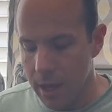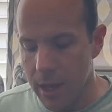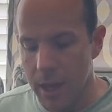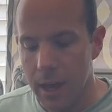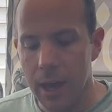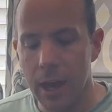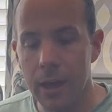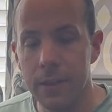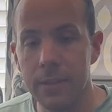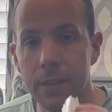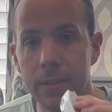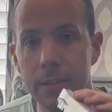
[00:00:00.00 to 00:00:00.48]

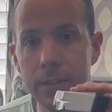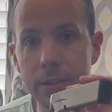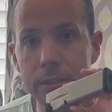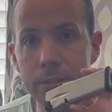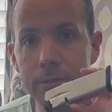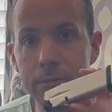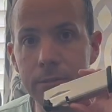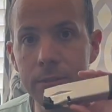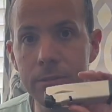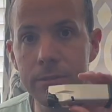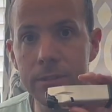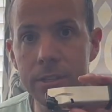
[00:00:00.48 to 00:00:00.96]
And then this
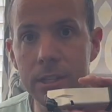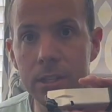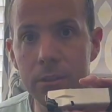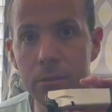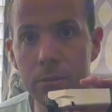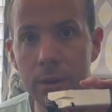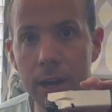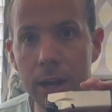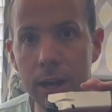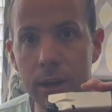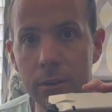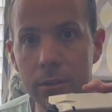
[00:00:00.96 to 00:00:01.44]
15
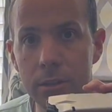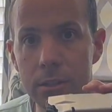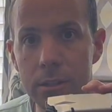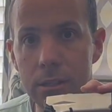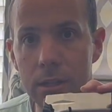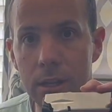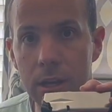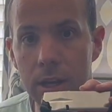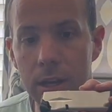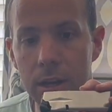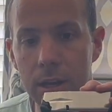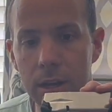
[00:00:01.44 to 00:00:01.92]
round
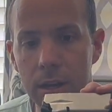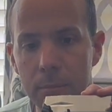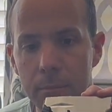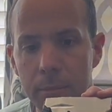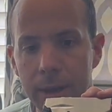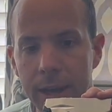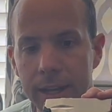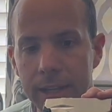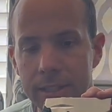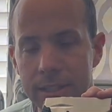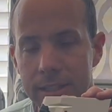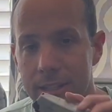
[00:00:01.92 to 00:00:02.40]

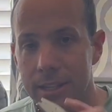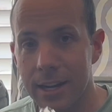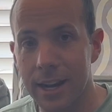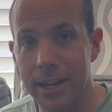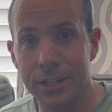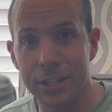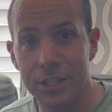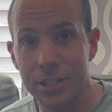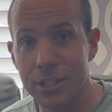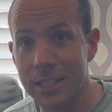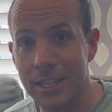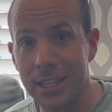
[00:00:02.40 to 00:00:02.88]
magazine I
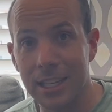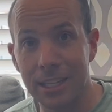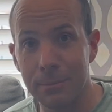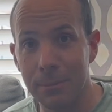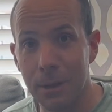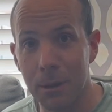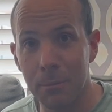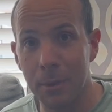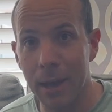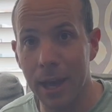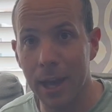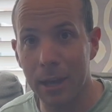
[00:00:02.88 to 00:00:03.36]
just stick in
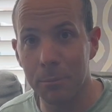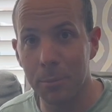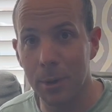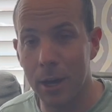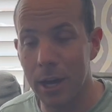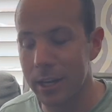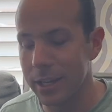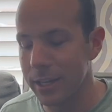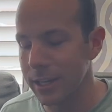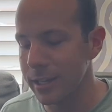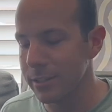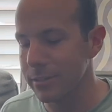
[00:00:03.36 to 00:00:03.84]
my back
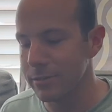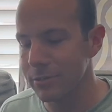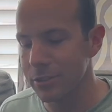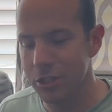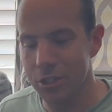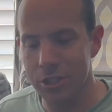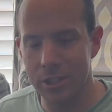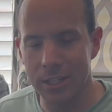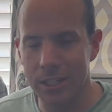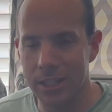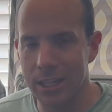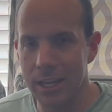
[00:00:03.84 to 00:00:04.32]
pocket
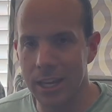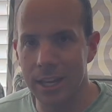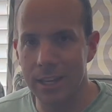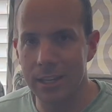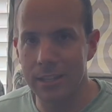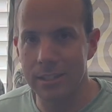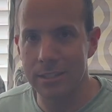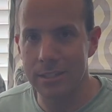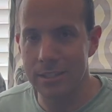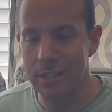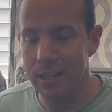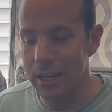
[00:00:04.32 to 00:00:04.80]
just in
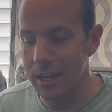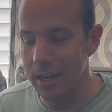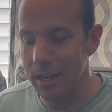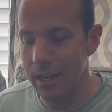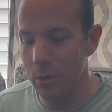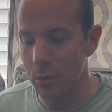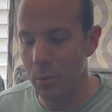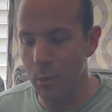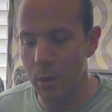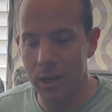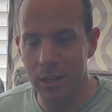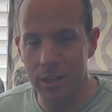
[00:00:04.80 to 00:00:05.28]
case
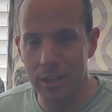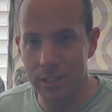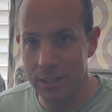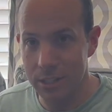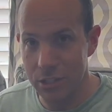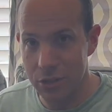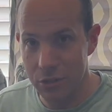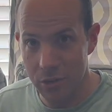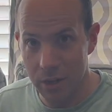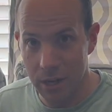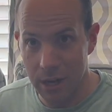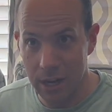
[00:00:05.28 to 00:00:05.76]
one of these
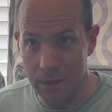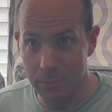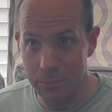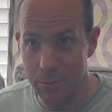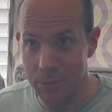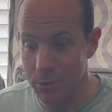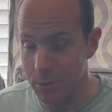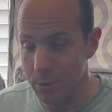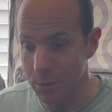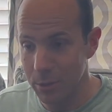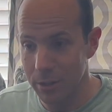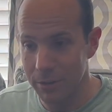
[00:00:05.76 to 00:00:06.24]

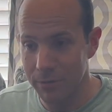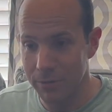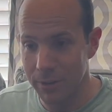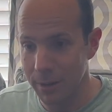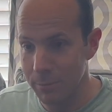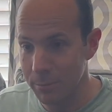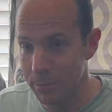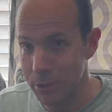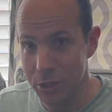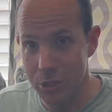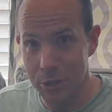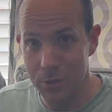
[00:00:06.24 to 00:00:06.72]
drops or if
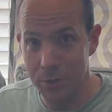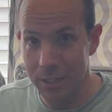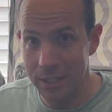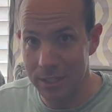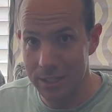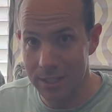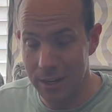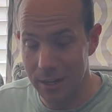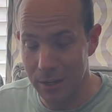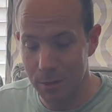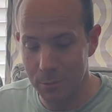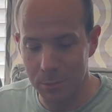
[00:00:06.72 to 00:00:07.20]
I'm shooting
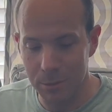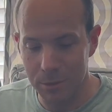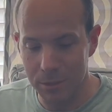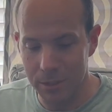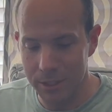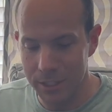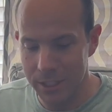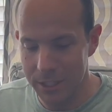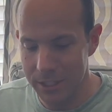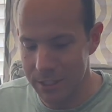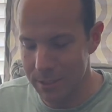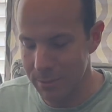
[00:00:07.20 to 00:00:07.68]
terrible
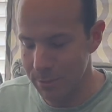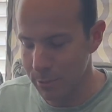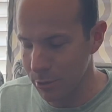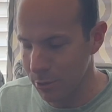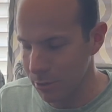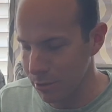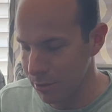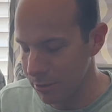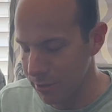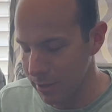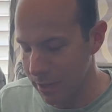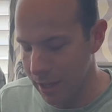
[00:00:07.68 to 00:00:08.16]
and need some
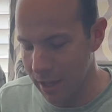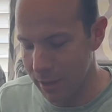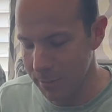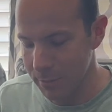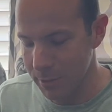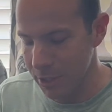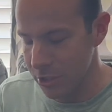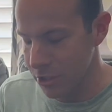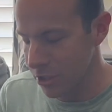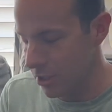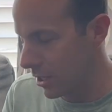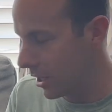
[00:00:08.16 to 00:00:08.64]
more
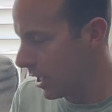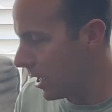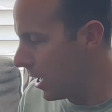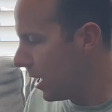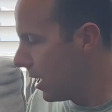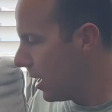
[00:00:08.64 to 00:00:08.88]
ammunition.